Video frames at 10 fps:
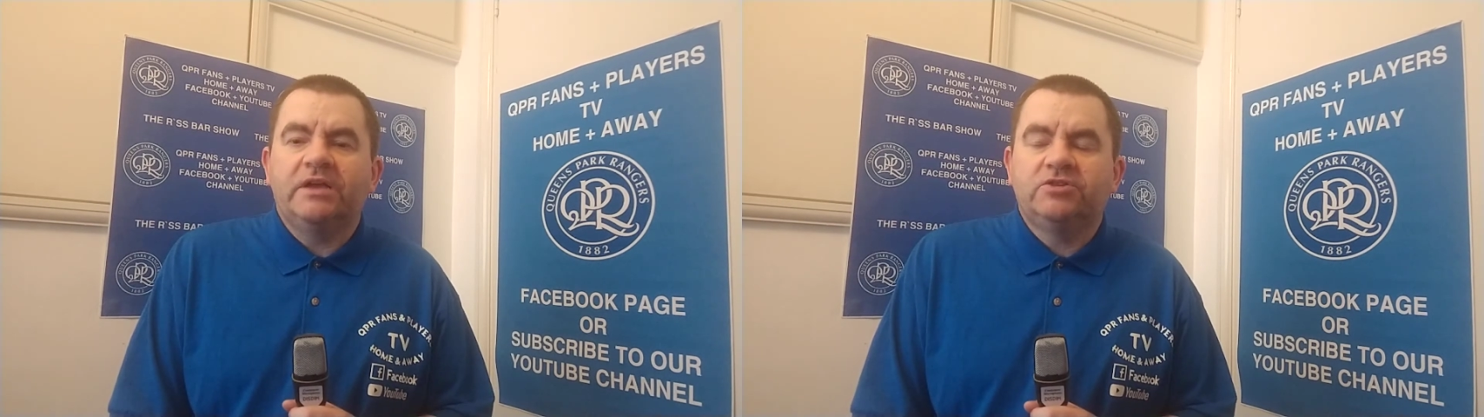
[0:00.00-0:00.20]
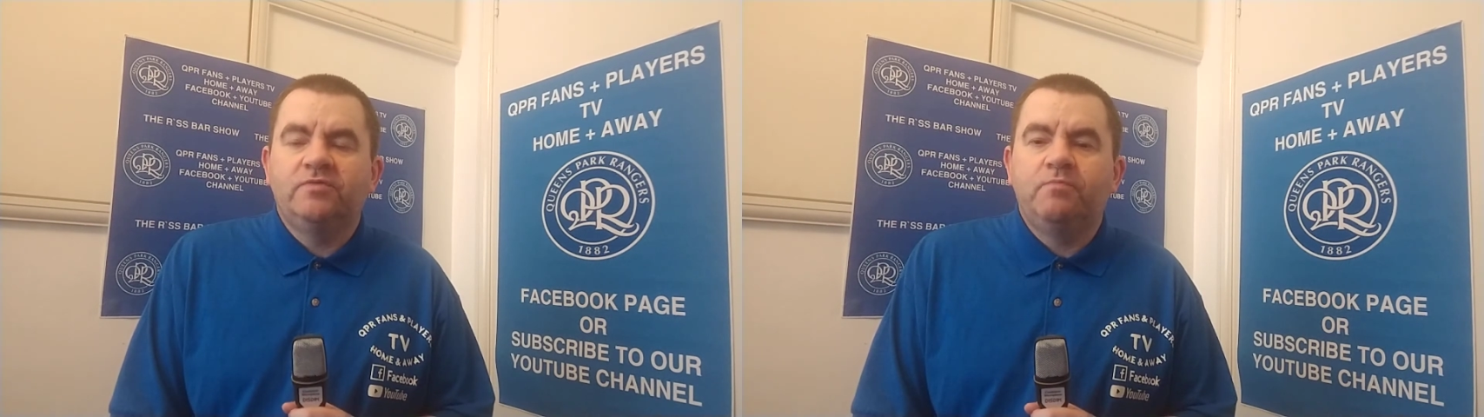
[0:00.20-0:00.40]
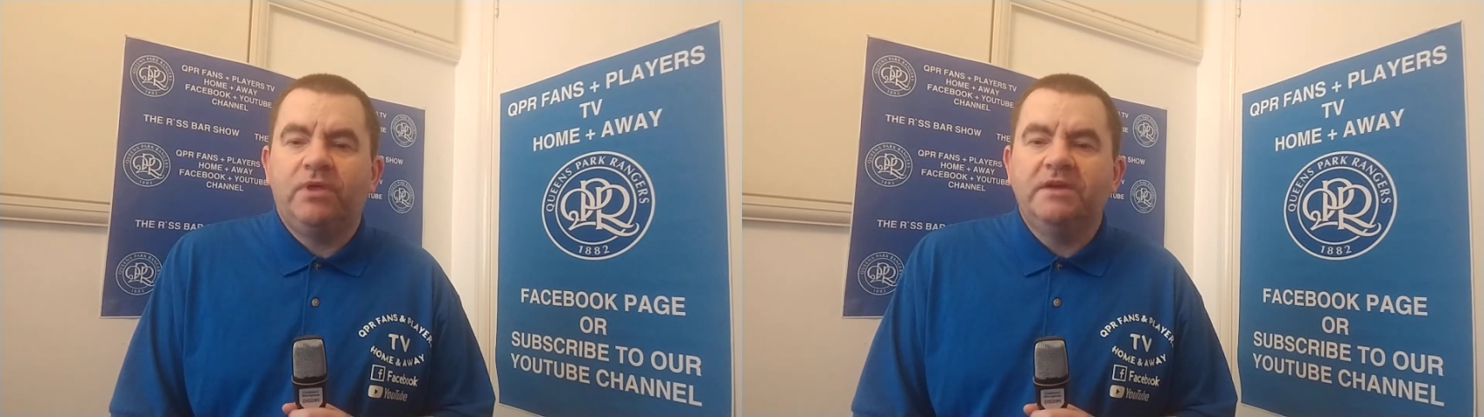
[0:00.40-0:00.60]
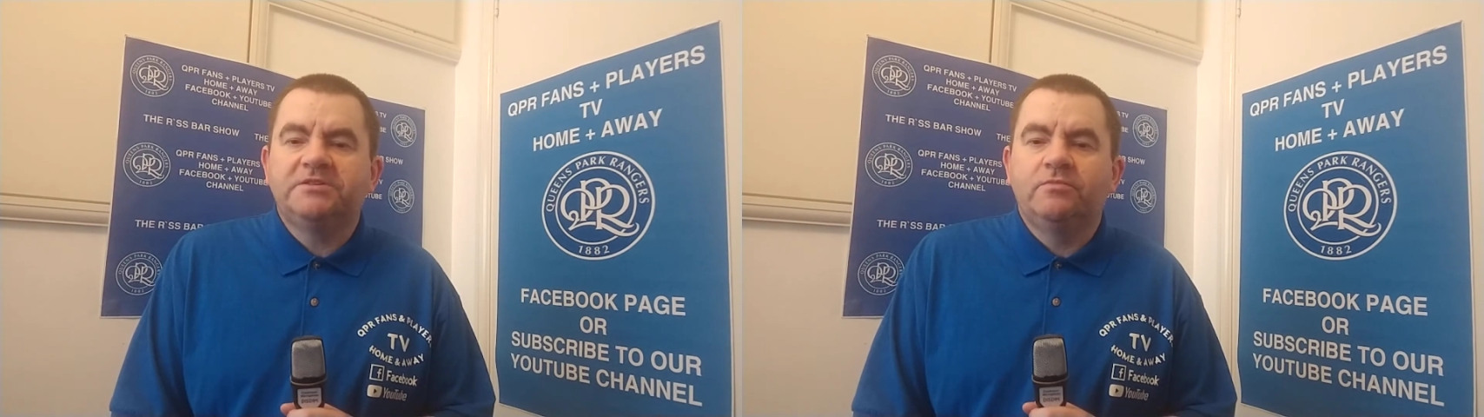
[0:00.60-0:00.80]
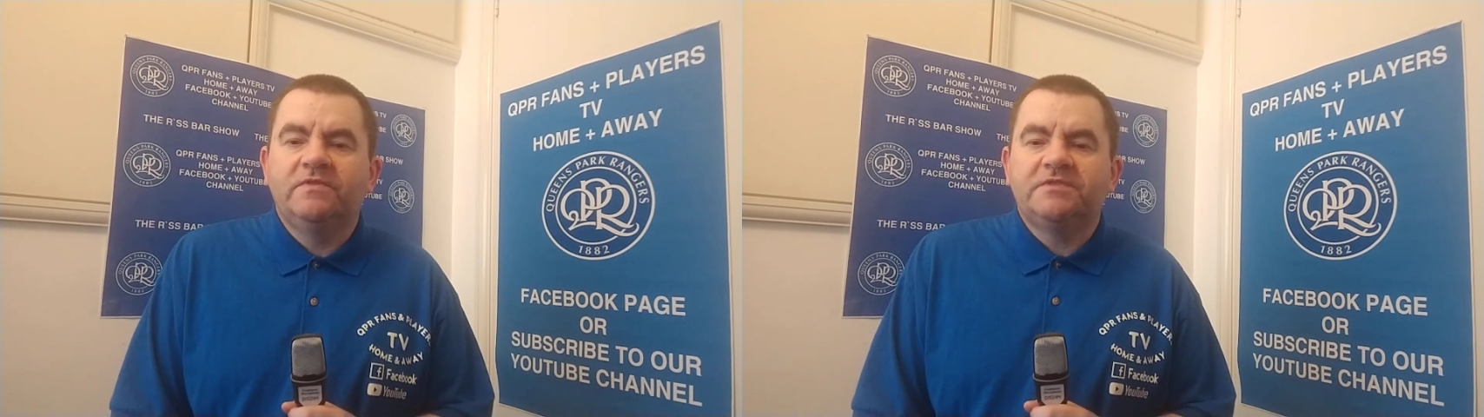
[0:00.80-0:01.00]
actually
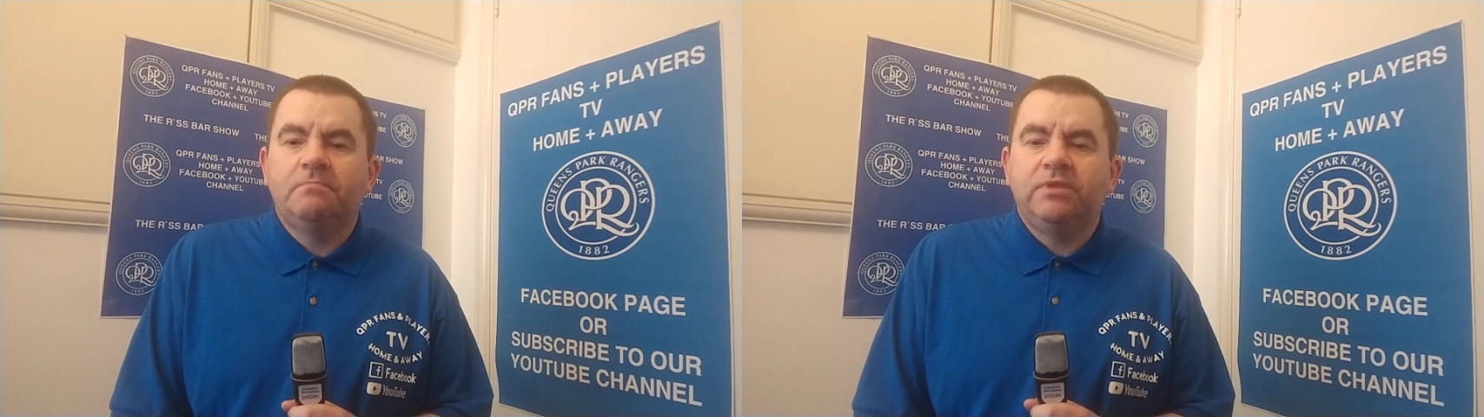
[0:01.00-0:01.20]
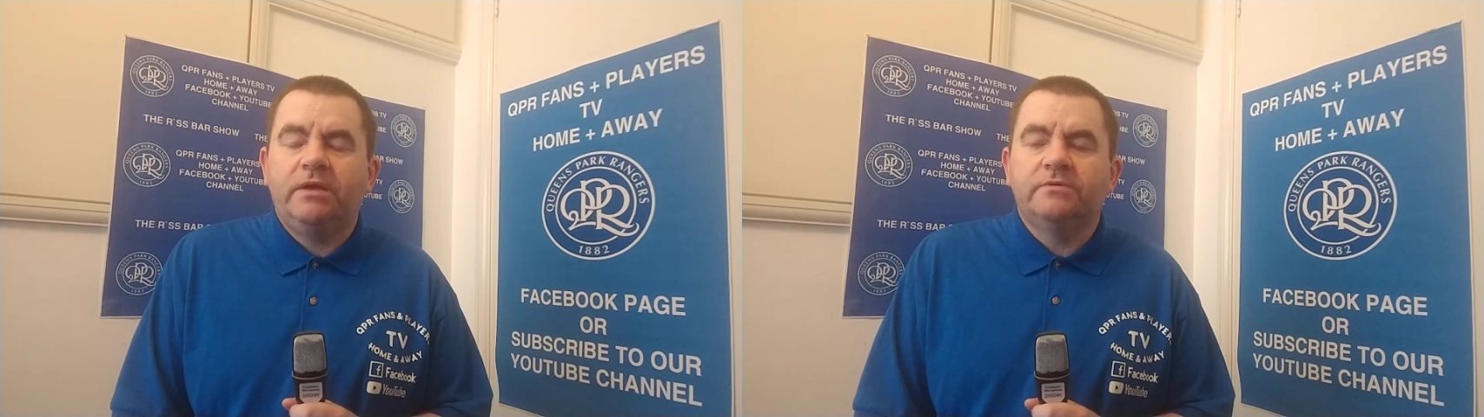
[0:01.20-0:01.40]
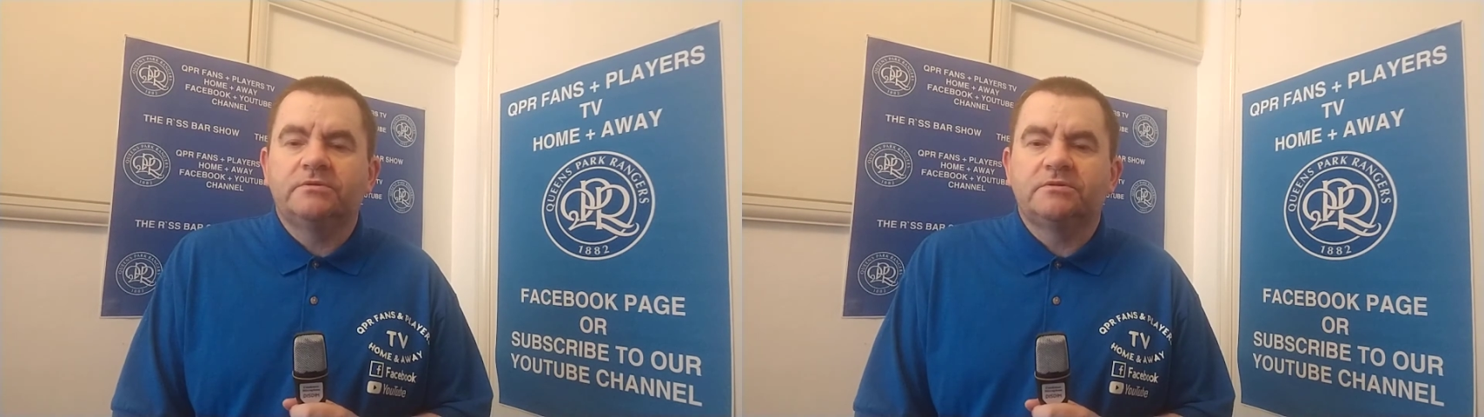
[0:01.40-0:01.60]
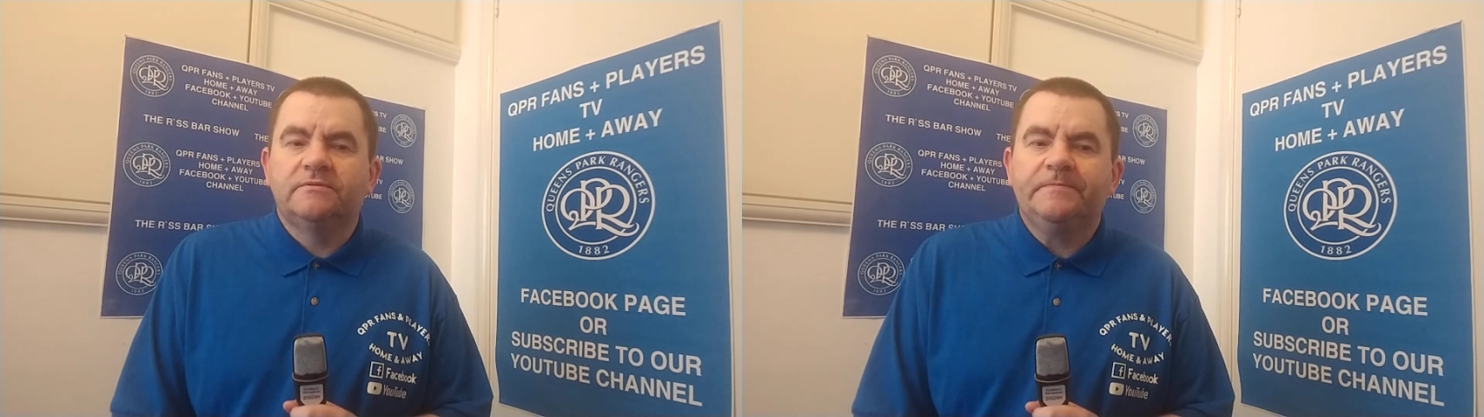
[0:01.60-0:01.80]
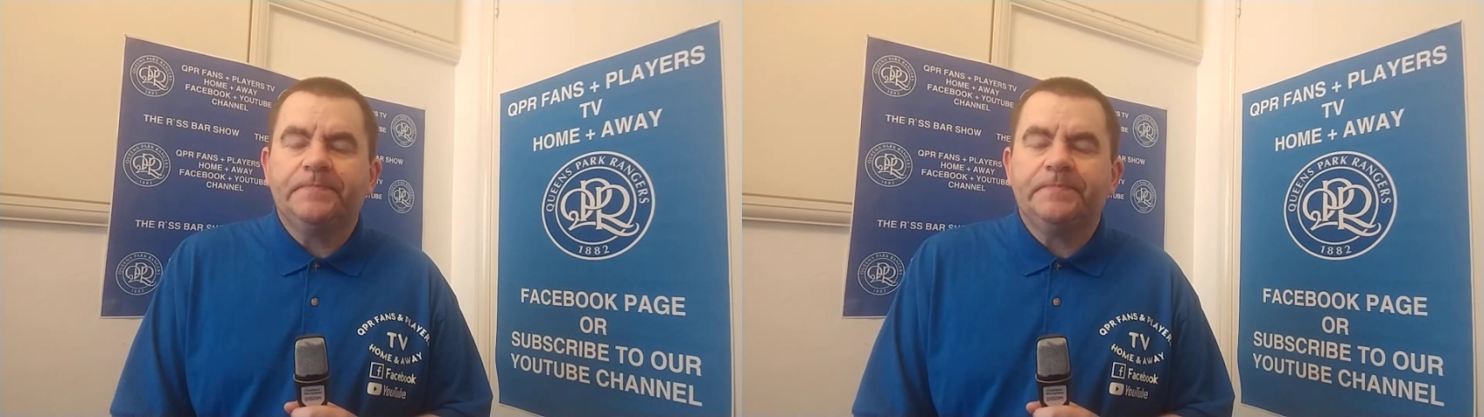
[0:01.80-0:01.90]
replace them with some players,